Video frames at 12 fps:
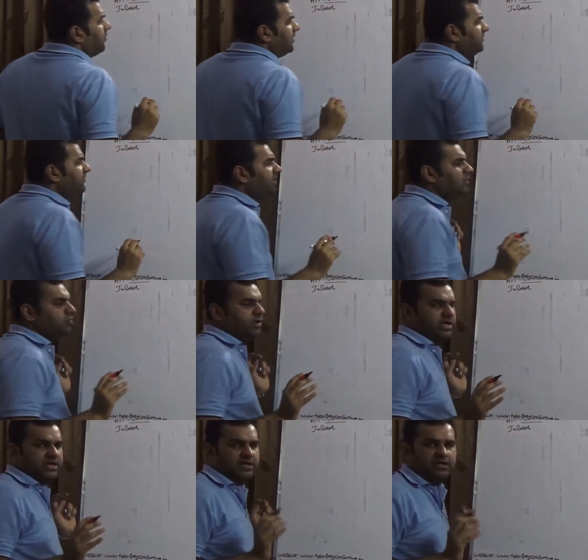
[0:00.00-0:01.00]
What we will do
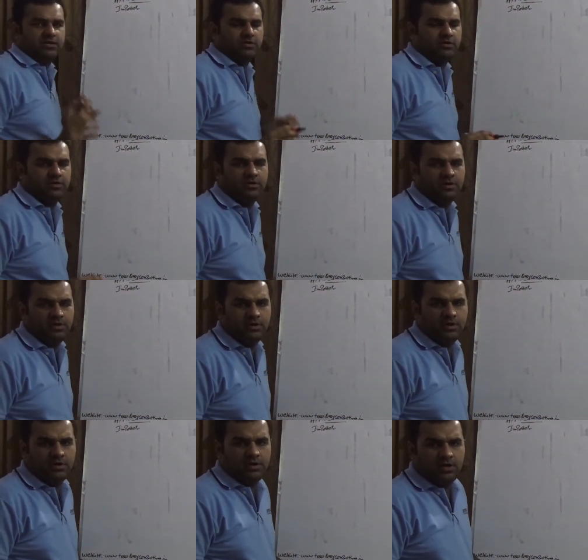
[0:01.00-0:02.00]
here,
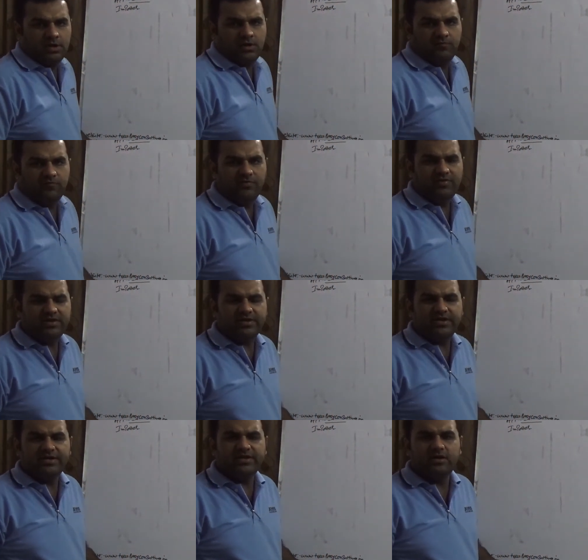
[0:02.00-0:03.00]
we will
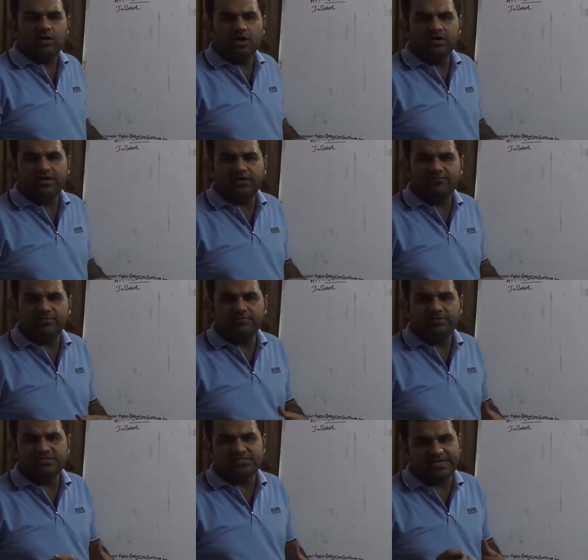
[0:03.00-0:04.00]
create a
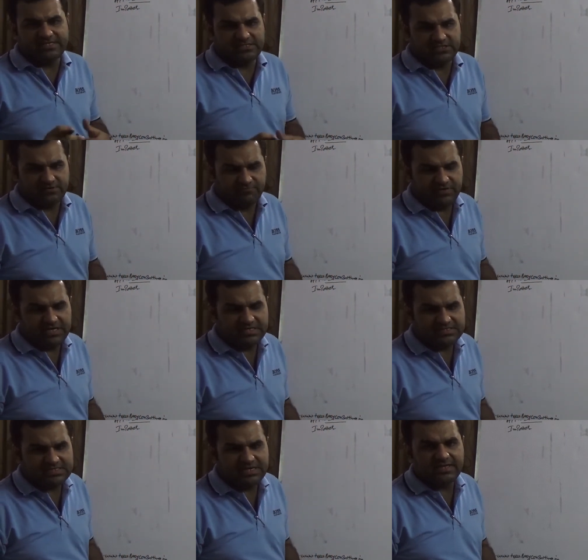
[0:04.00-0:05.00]
non-deliverable strategy. We
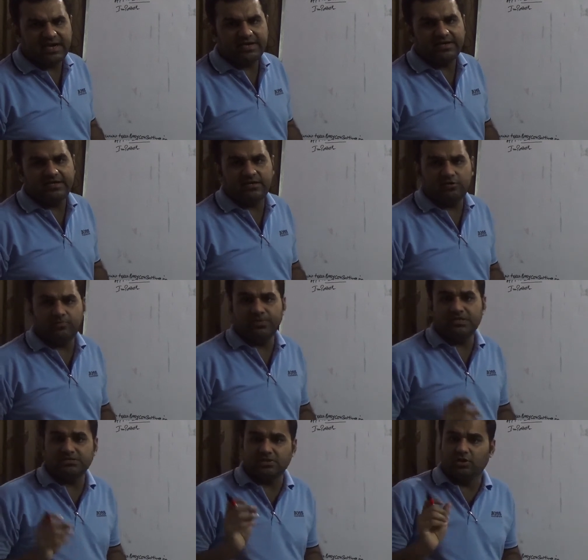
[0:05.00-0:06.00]
understand that Indian
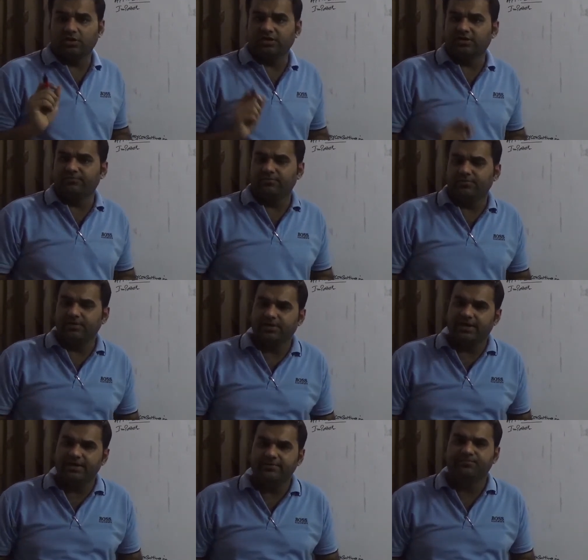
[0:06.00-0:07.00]
rupee is a non-deliverable
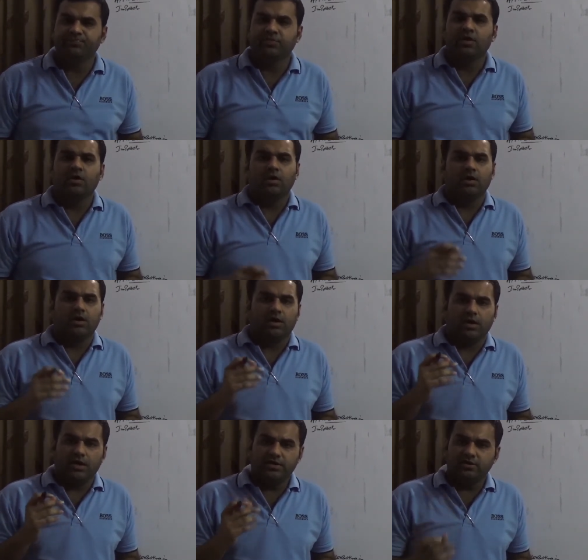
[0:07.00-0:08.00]
trade.
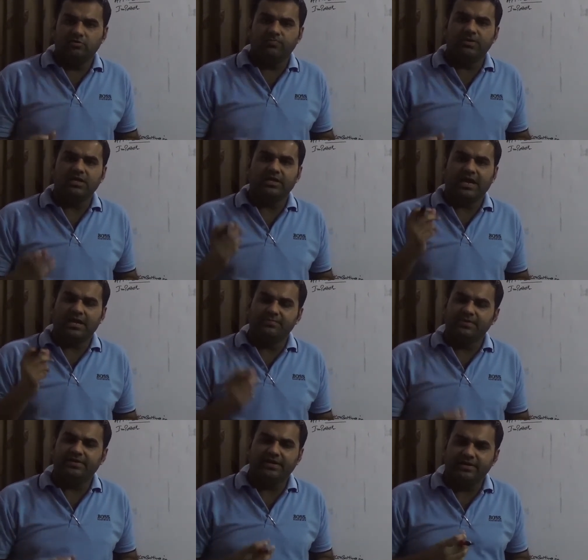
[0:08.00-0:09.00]
Indian rupee can
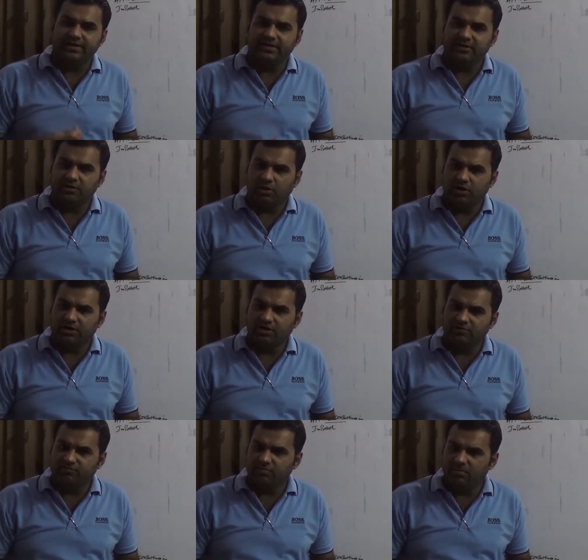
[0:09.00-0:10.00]
be traded in a
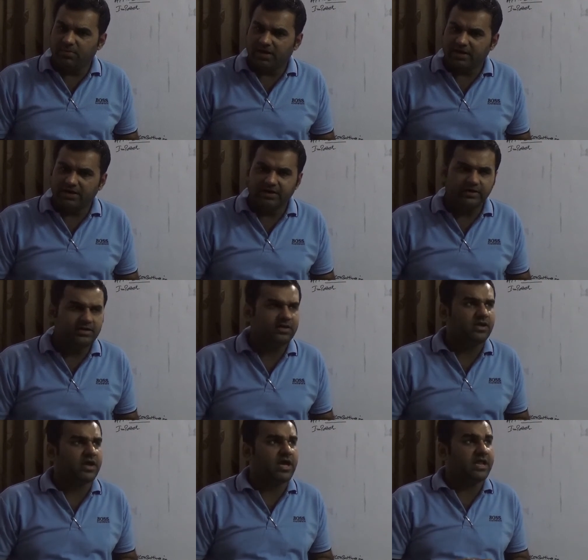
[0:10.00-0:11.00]
non-deliverable market
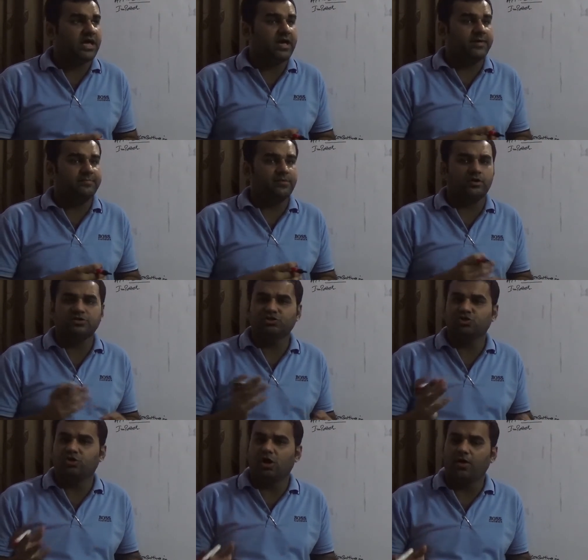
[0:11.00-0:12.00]
and I am not
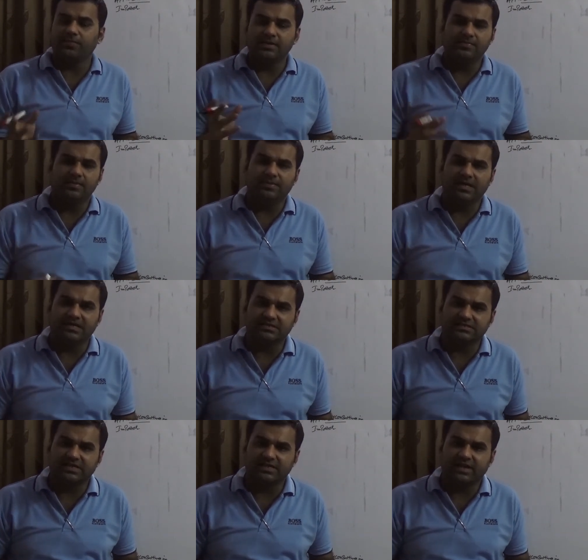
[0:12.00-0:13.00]
sure how many people
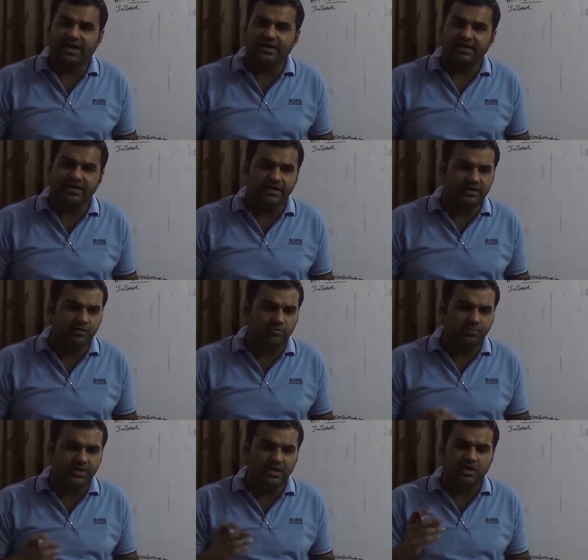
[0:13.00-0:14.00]
understand that Indian
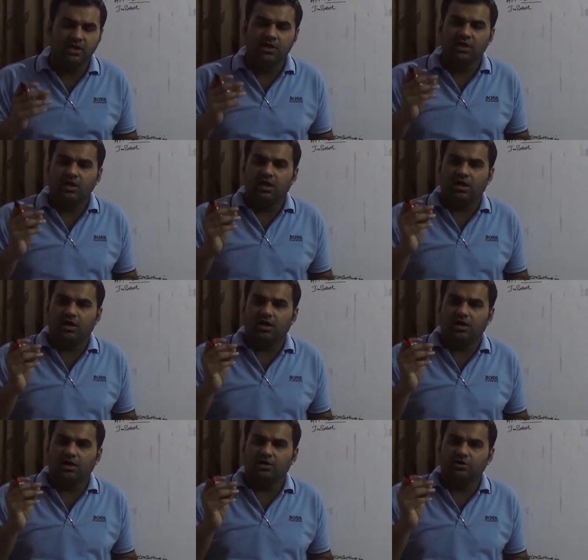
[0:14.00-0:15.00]
rupee uh,